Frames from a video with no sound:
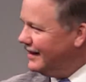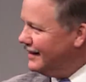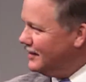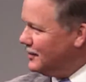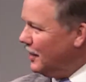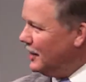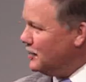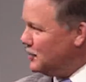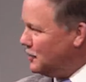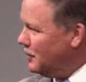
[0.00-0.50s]

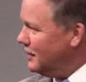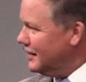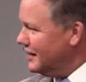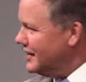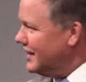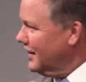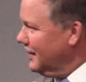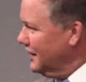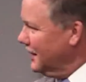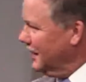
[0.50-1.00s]
So I just want to
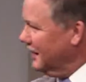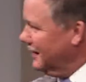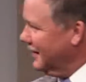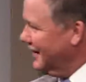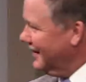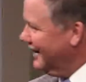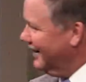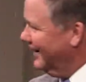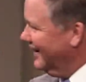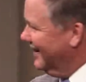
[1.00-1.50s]
tell you
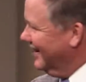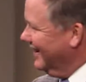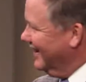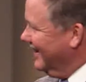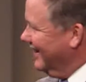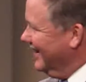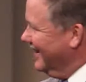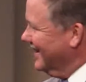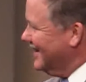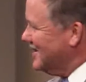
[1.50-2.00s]
that
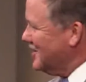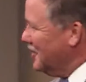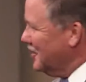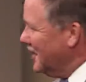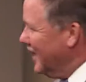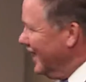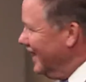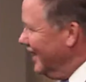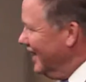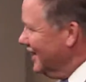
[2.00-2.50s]
it's
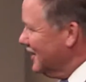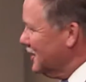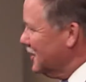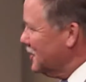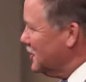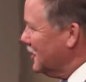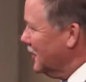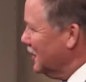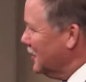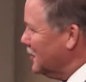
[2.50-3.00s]
okay not to
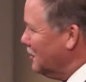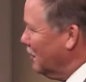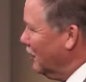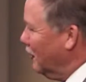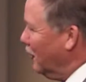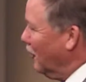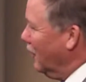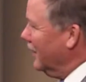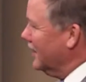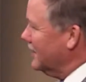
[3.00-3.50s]
judge
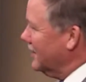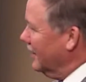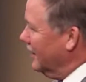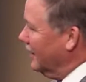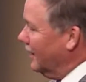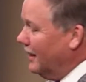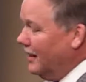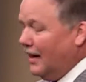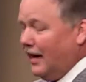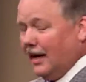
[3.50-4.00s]
before I tell you.